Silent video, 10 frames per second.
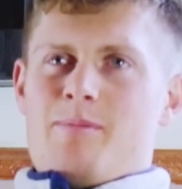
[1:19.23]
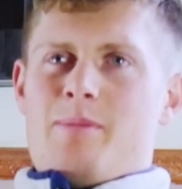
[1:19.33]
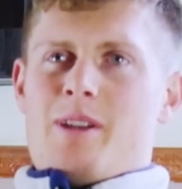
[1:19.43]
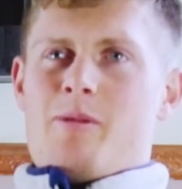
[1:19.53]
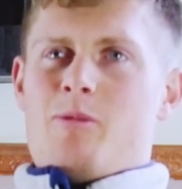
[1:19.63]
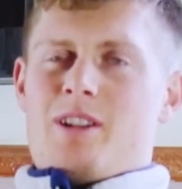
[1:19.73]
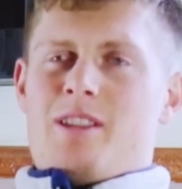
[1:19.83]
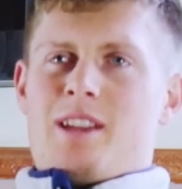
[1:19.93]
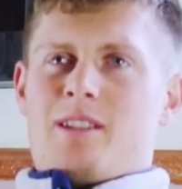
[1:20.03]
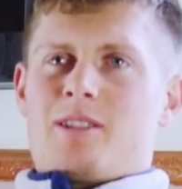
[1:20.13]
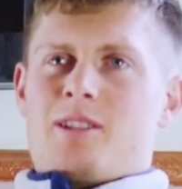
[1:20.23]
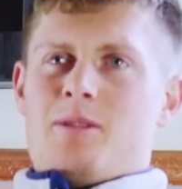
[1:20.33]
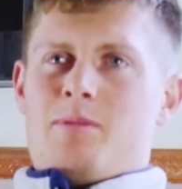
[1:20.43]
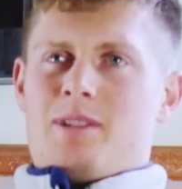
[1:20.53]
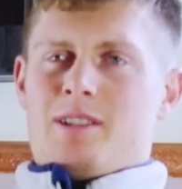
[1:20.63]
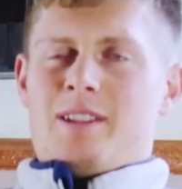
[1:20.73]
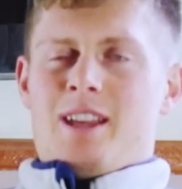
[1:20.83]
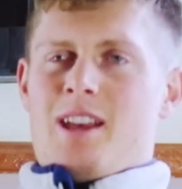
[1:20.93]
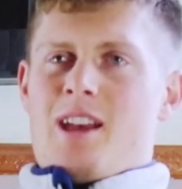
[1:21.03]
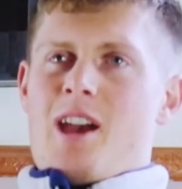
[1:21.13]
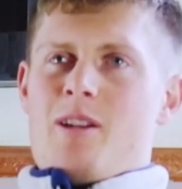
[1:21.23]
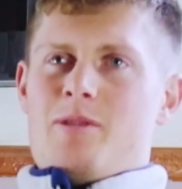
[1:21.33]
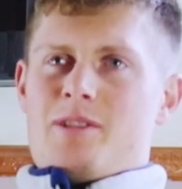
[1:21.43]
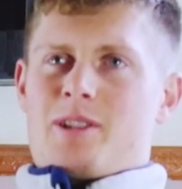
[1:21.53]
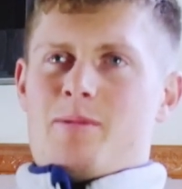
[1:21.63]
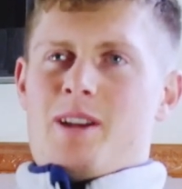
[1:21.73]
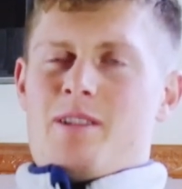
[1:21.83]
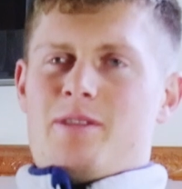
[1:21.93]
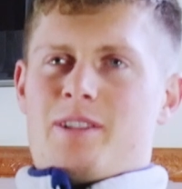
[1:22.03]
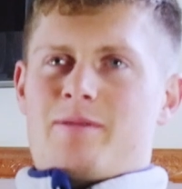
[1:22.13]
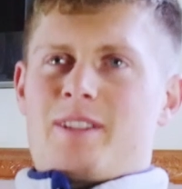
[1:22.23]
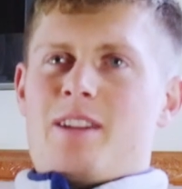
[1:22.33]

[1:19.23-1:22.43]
But one of the club owners come over and